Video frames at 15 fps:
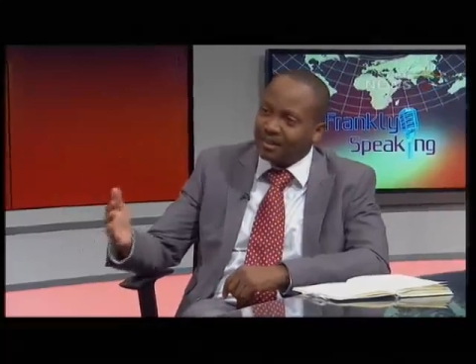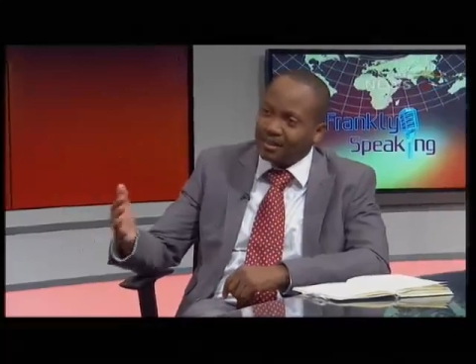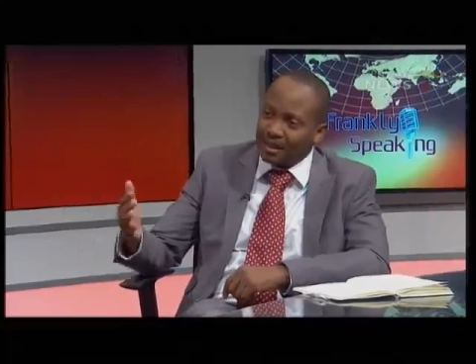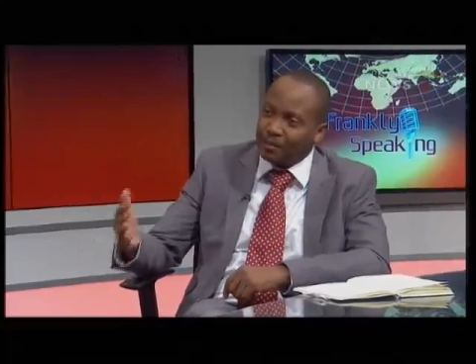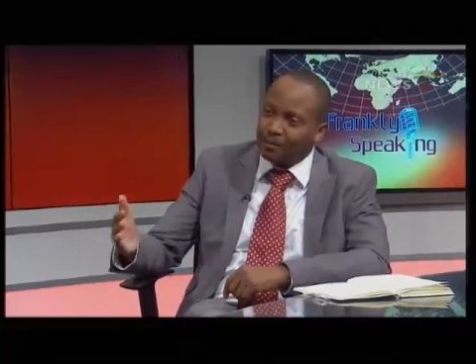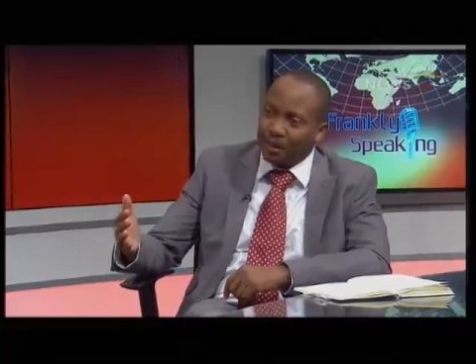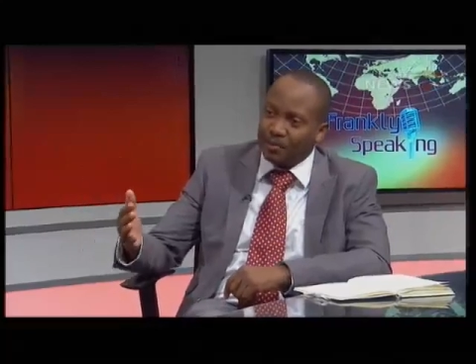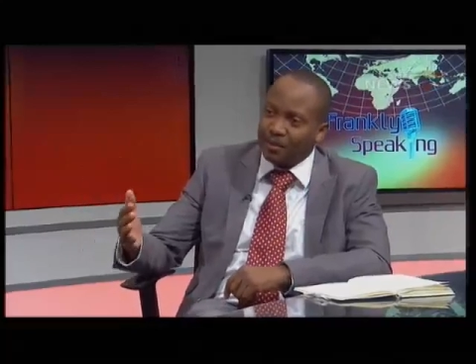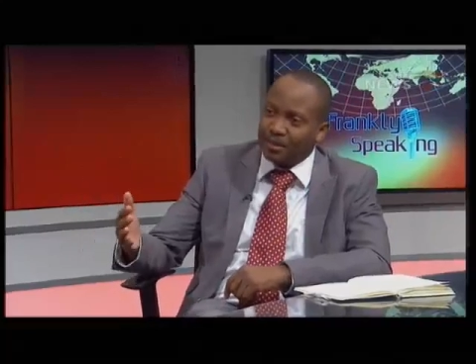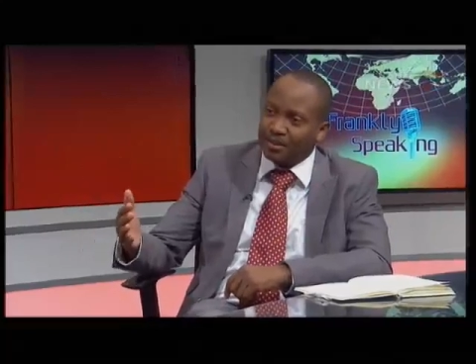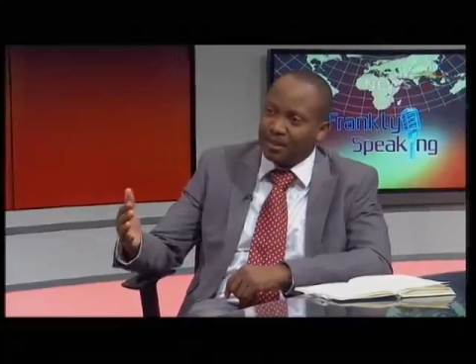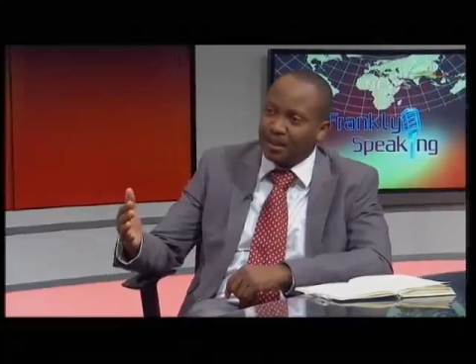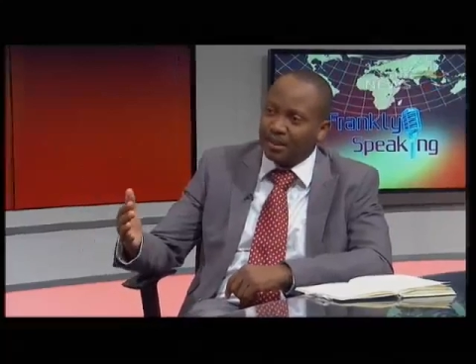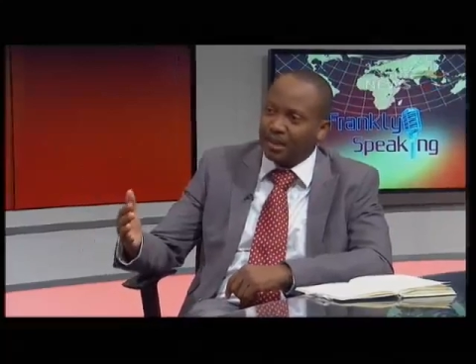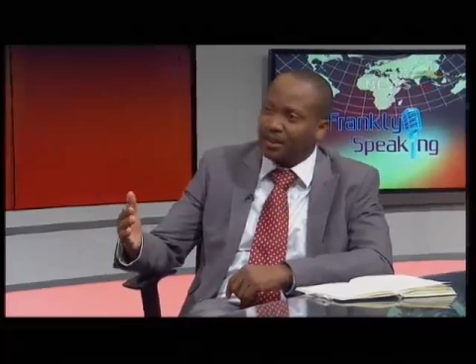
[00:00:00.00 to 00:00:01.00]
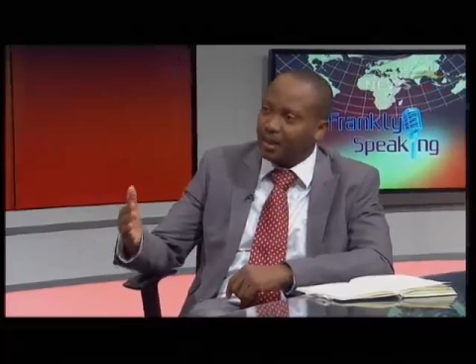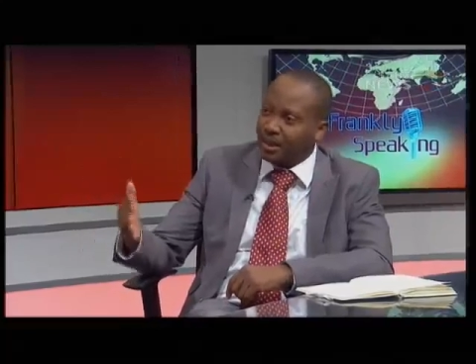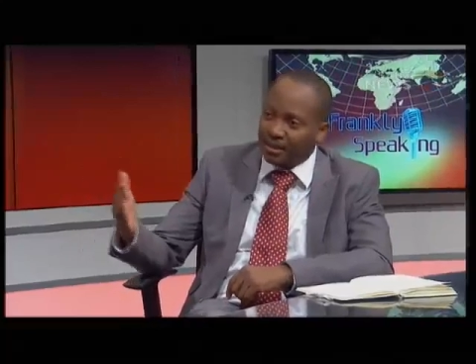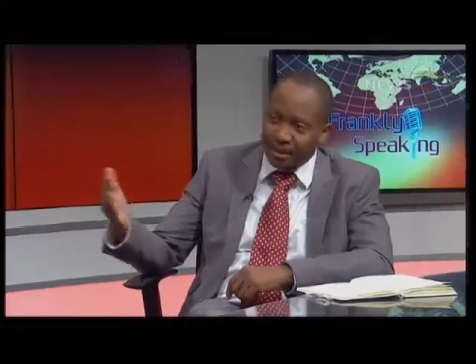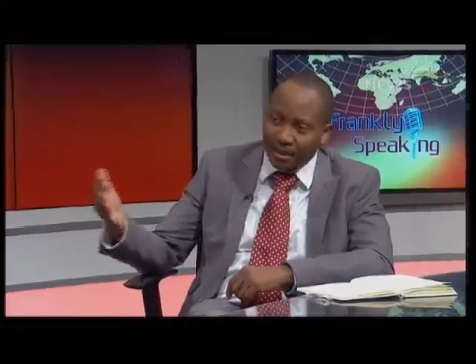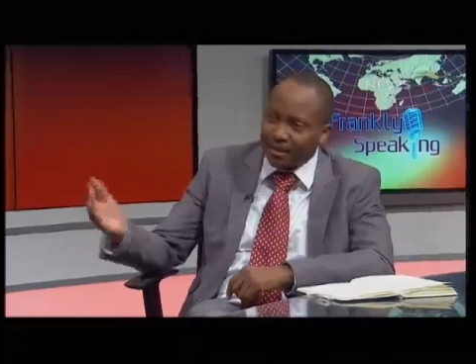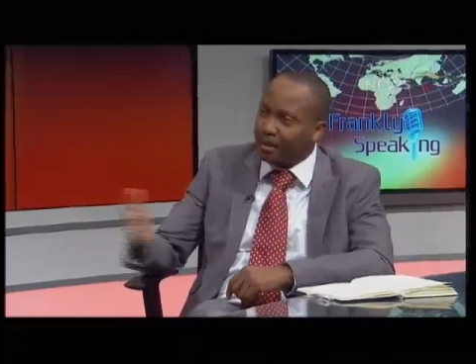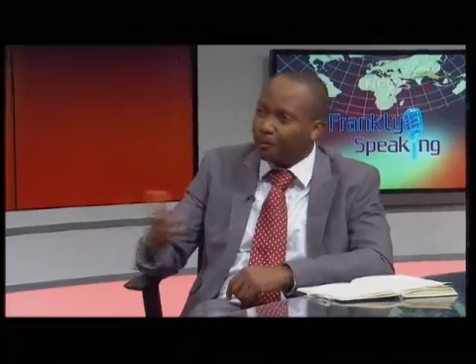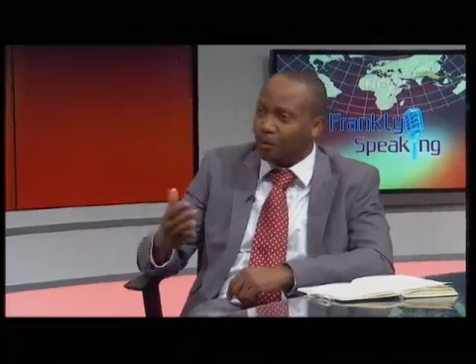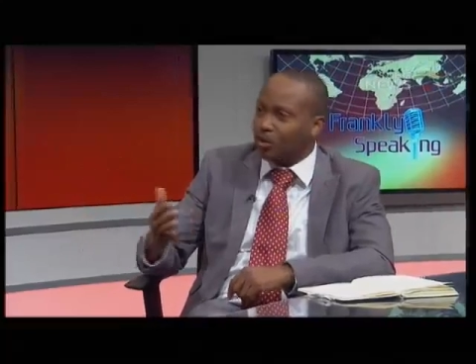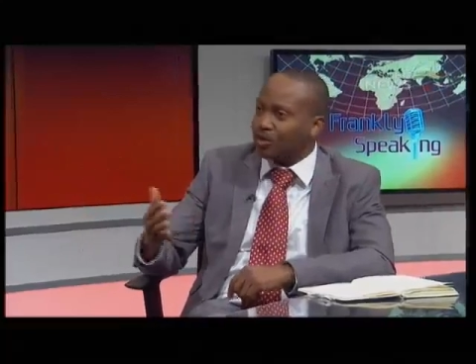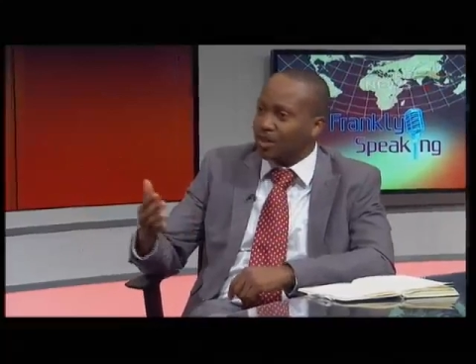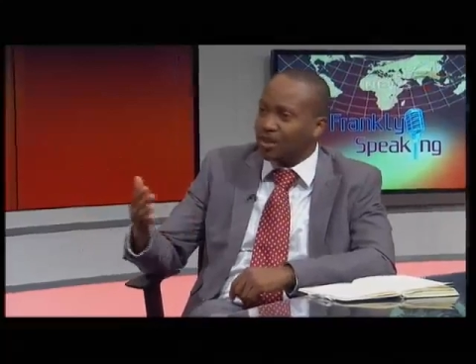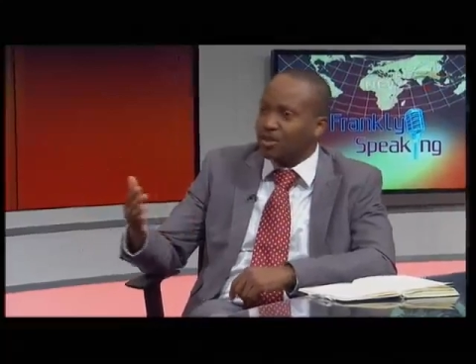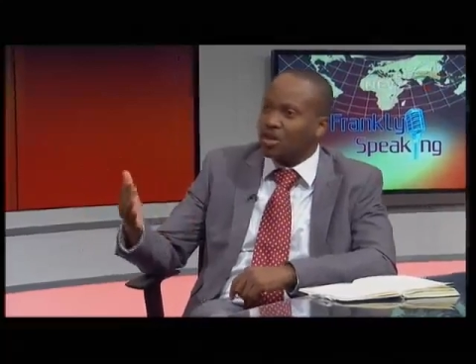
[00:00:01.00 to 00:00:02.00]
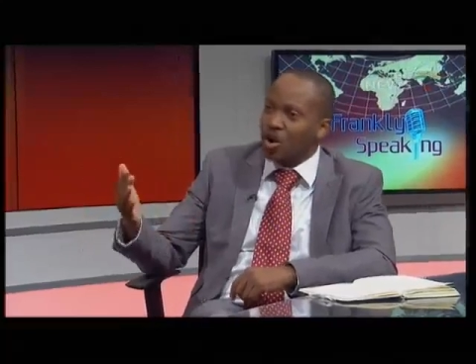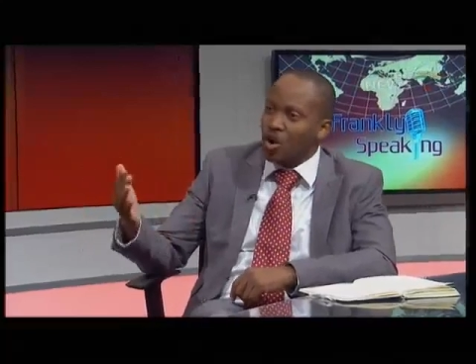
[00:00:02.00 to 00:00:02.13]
in the public sector and in the process,